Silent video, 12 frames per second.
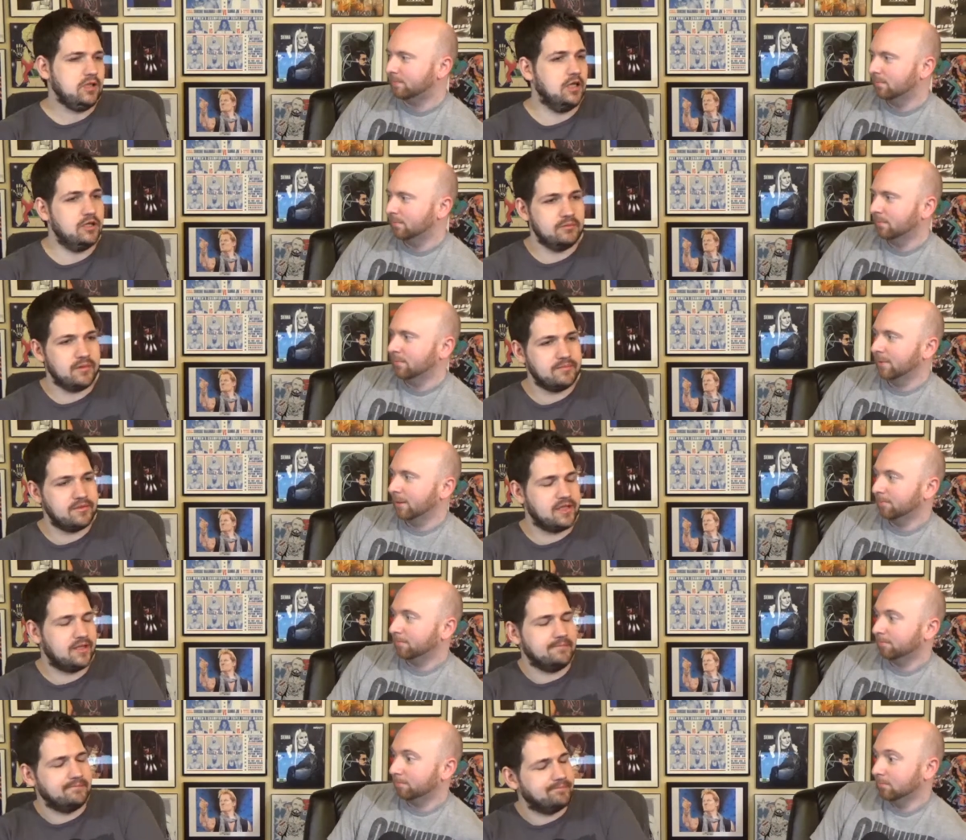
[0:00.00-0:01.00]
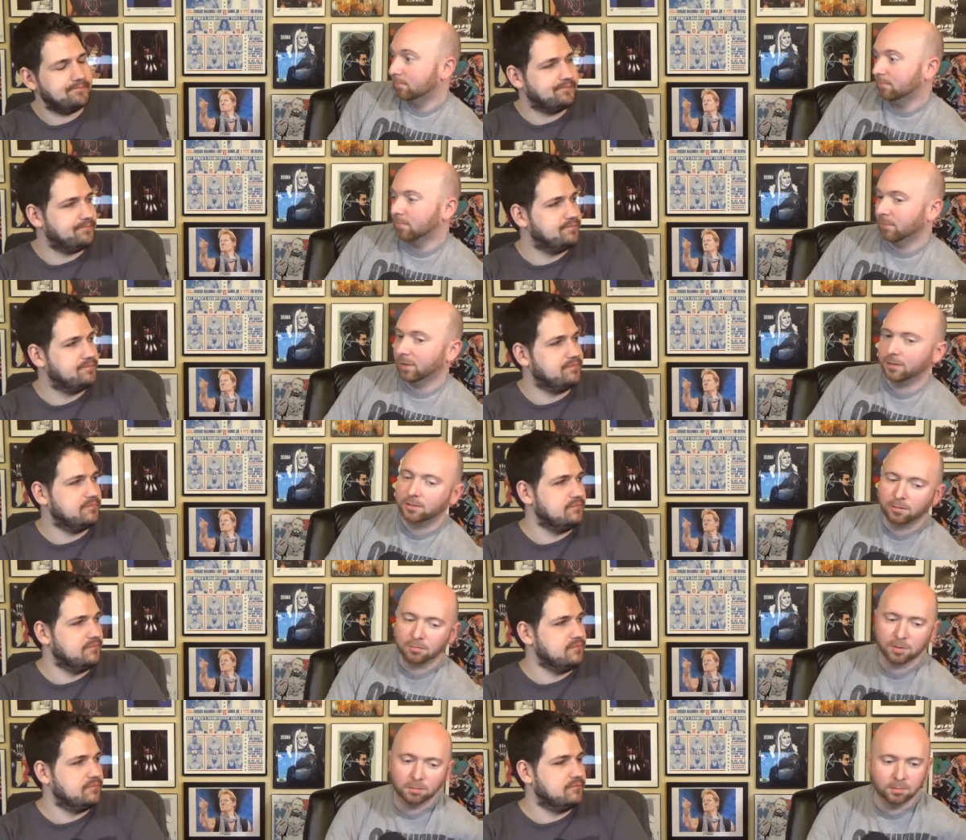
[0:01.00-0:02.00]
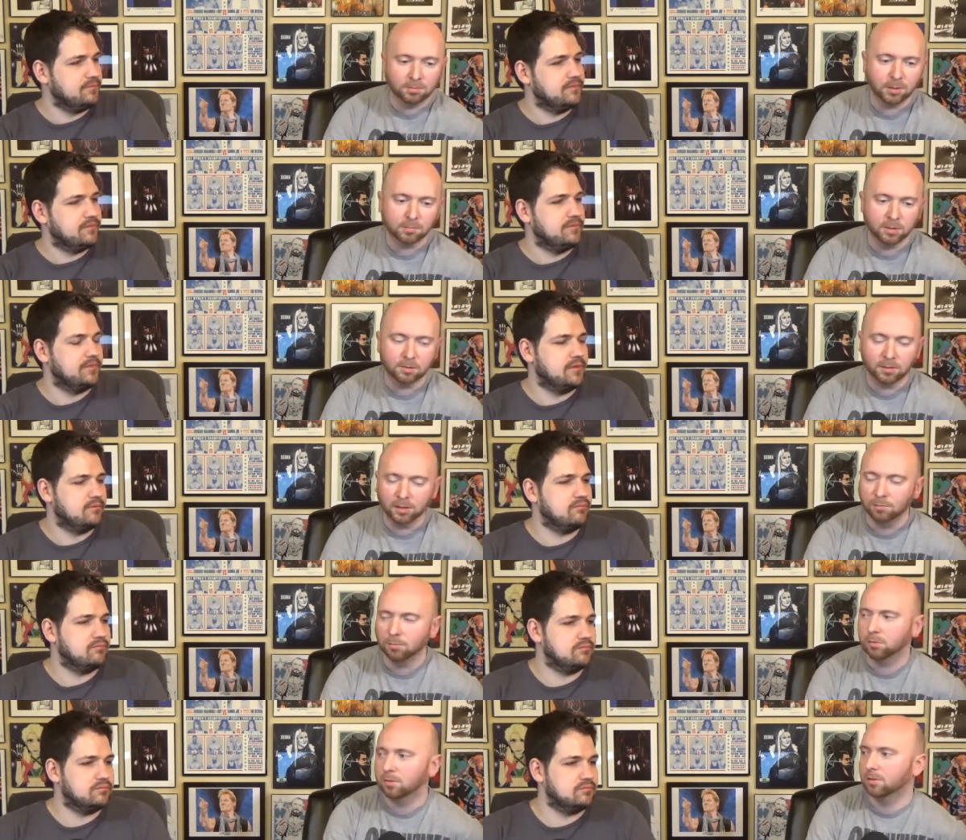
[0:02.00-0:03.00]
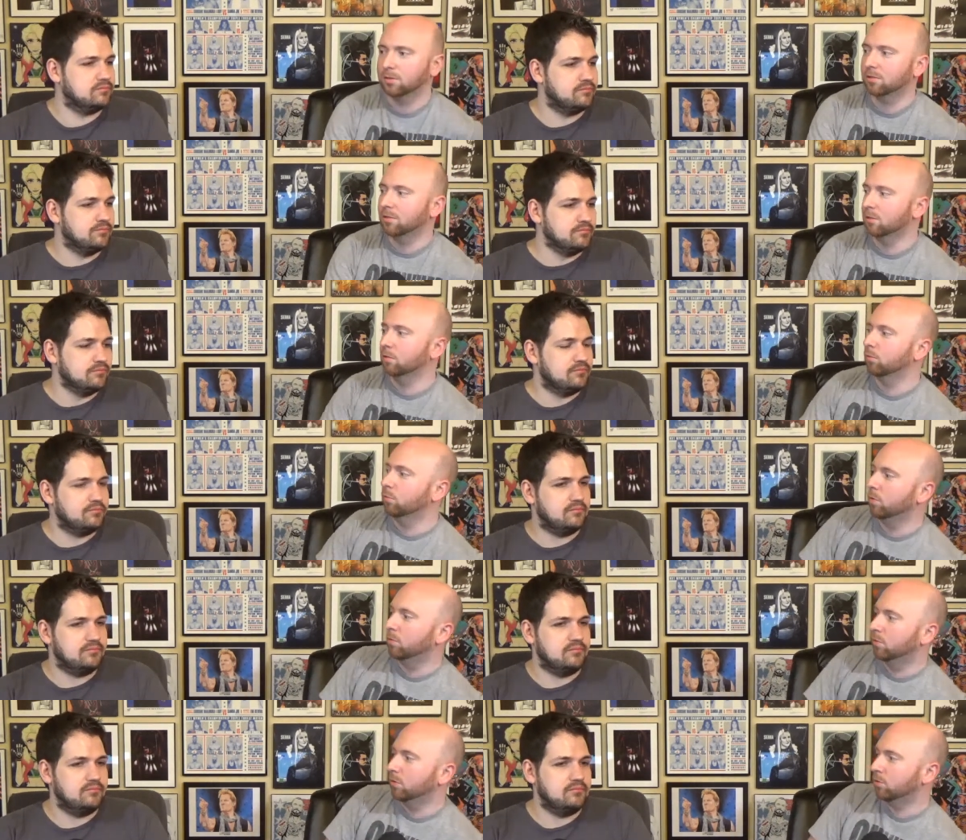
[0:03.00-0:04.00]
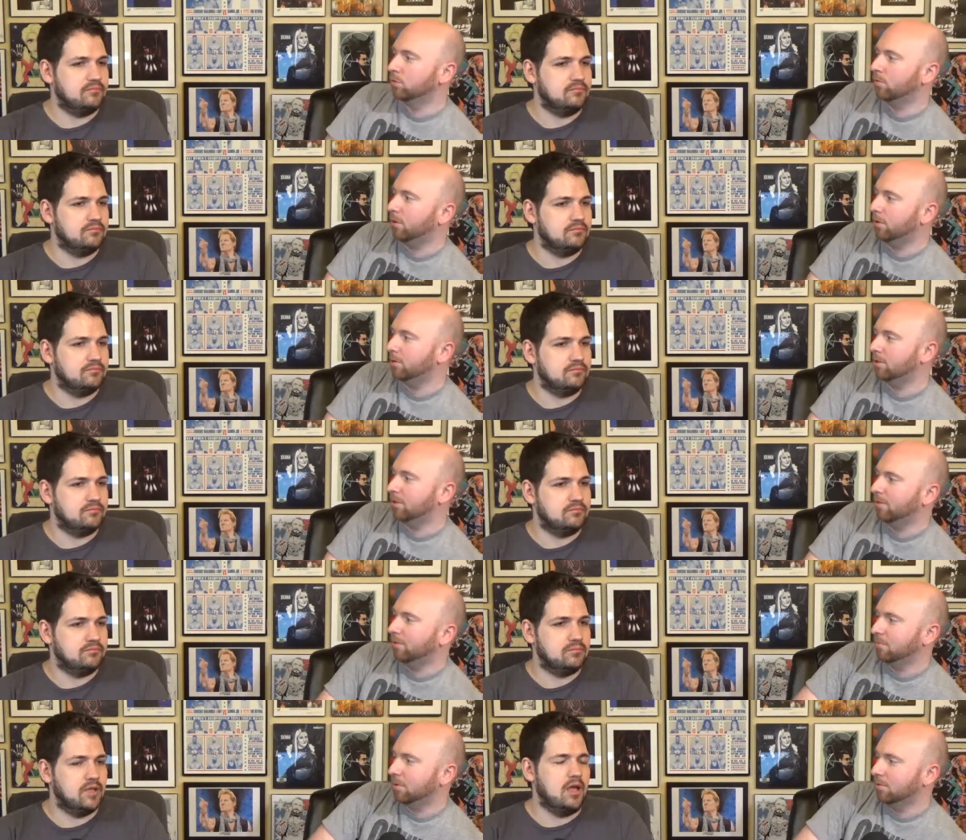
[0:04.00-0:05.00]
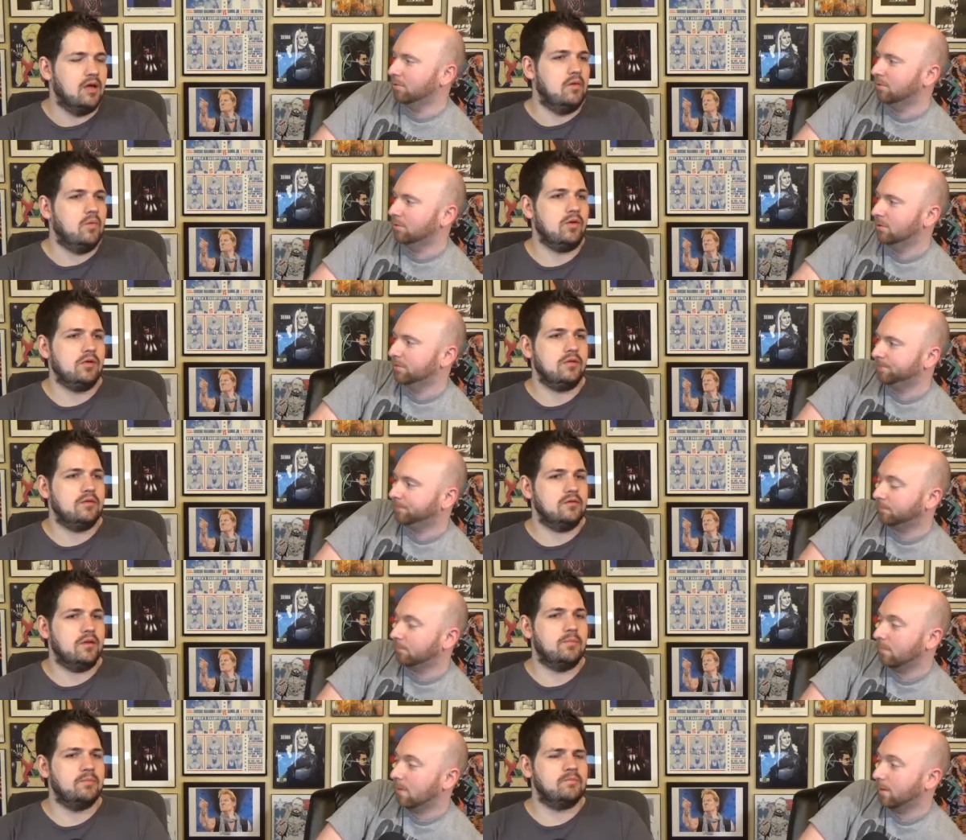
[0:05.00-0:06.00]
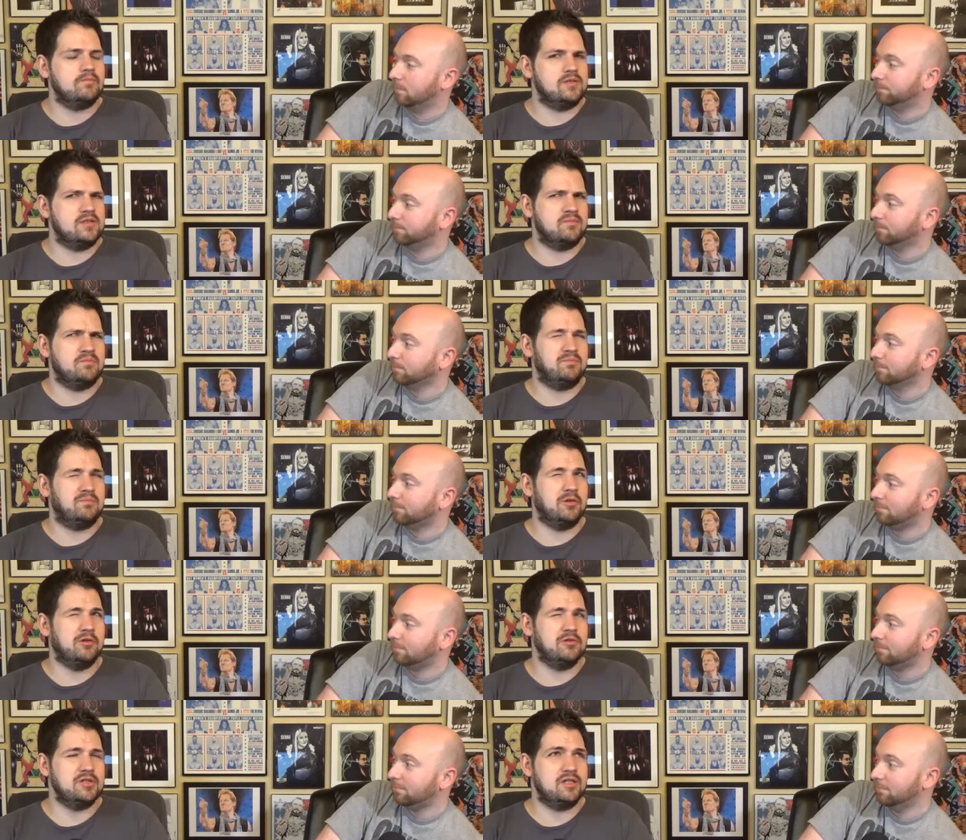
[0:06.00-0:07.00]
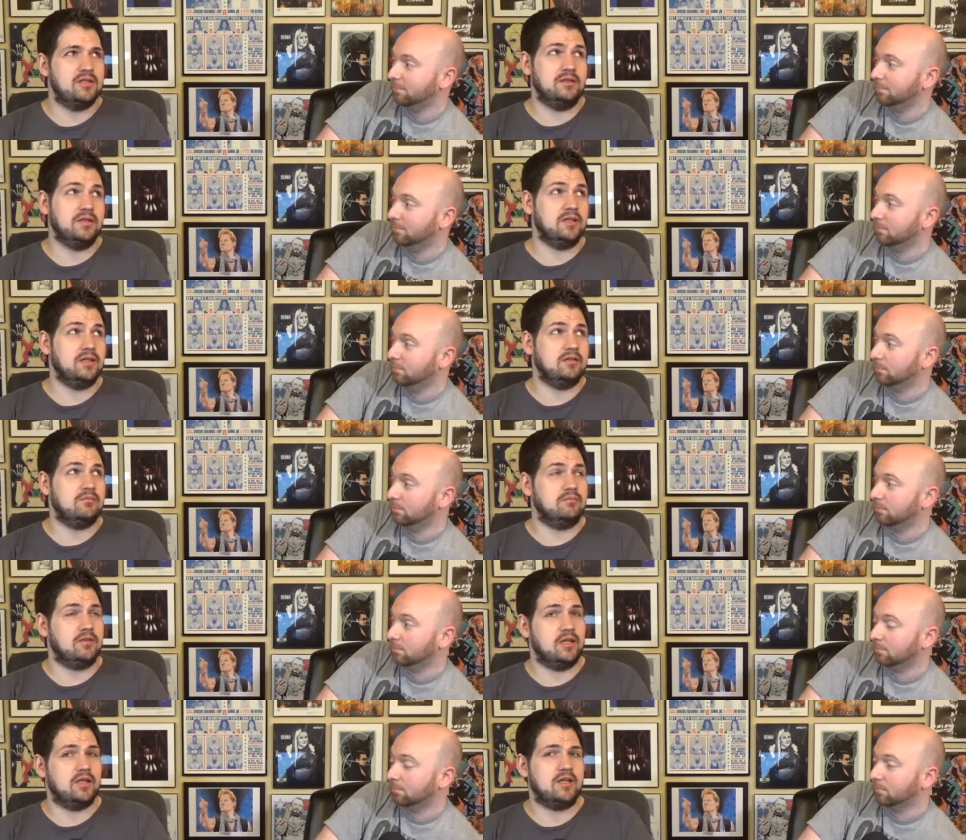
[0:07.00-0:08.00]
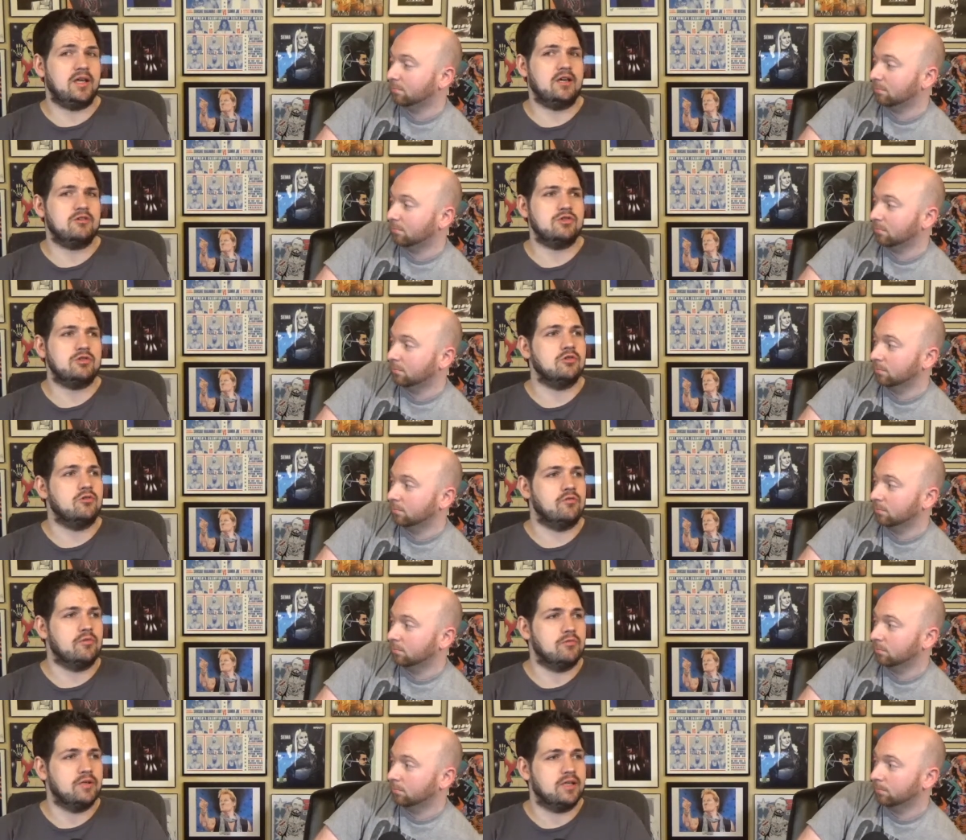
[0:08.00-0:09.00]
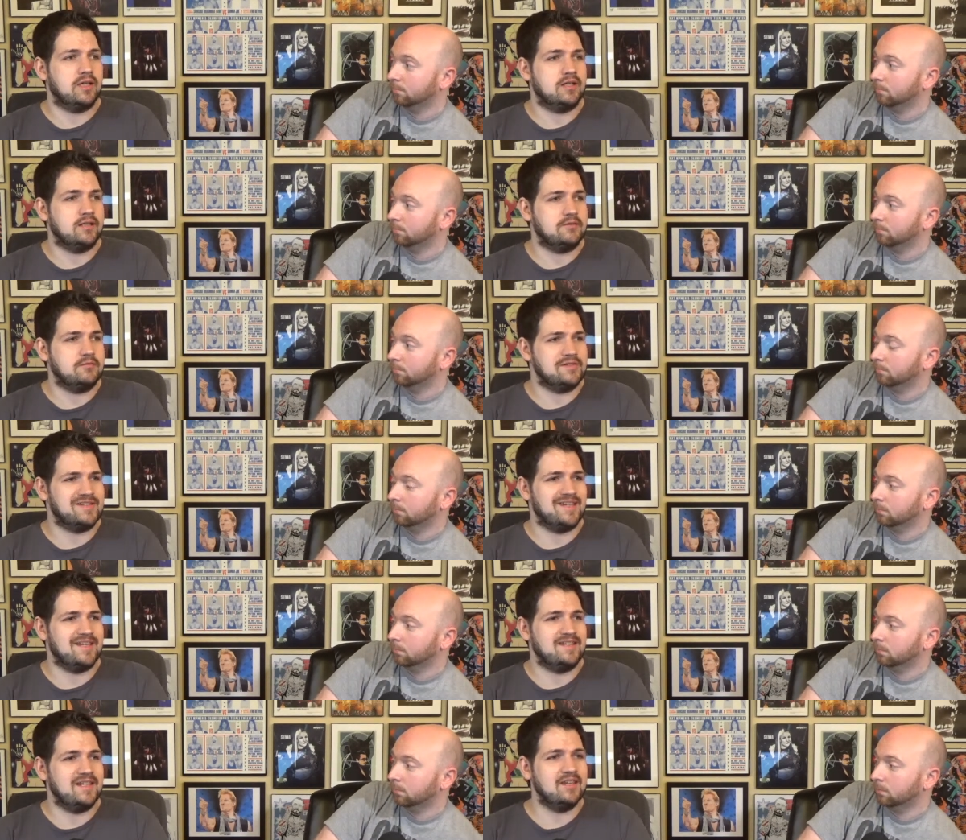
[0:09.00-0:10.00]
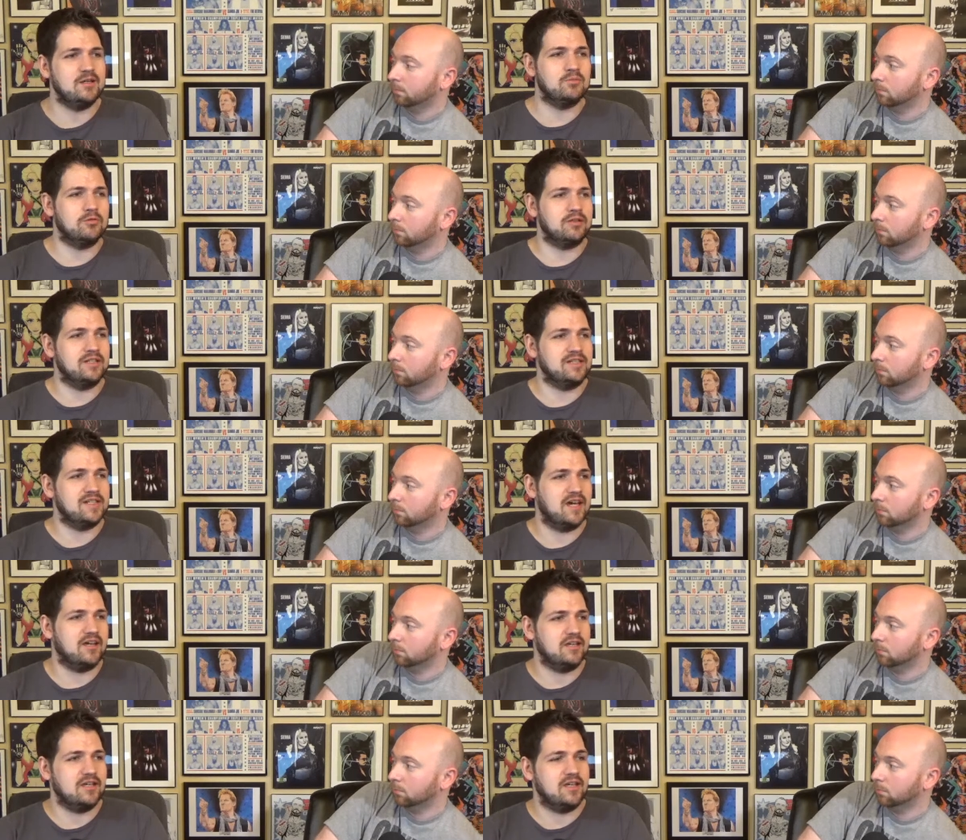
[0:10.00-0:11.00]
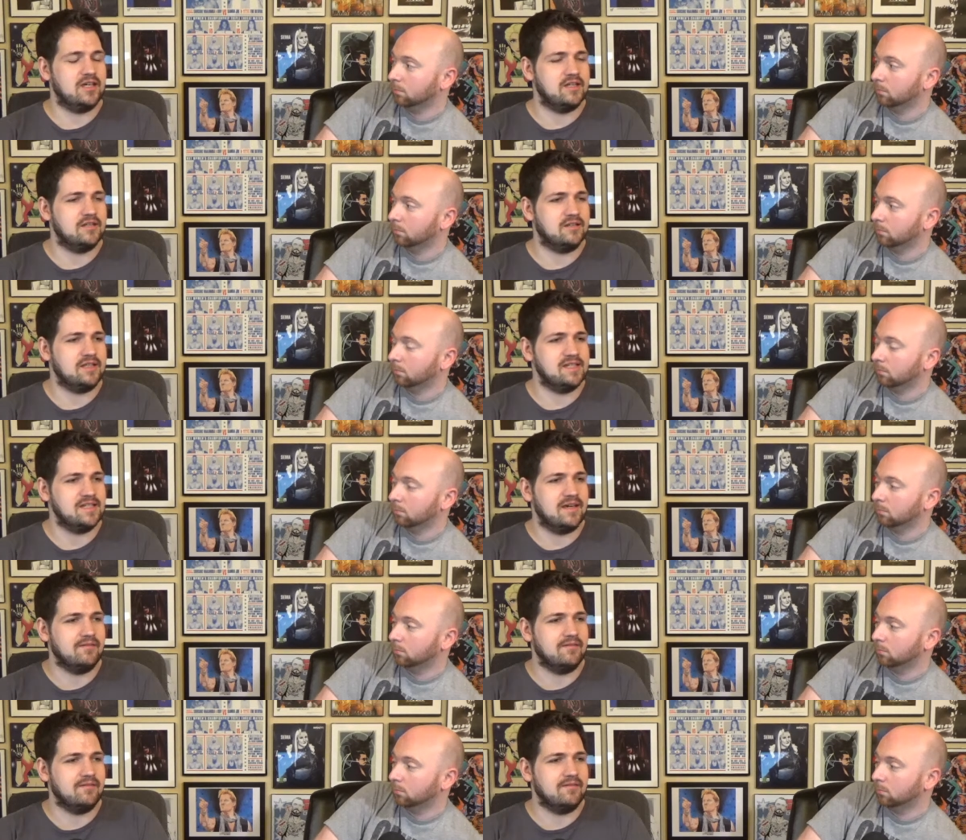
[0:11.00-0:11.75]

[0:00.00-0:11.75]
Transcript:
Speaker 1: I remember that. Mm-mm. I guess there maybe maybe Dana Brooke got stuck in the room with Mojo Rawley staring at mirrors. Well,
Speaker 2: uh, supposedly at a house show over the weekend, it was like Dana Brooke, Natalya, and Lacey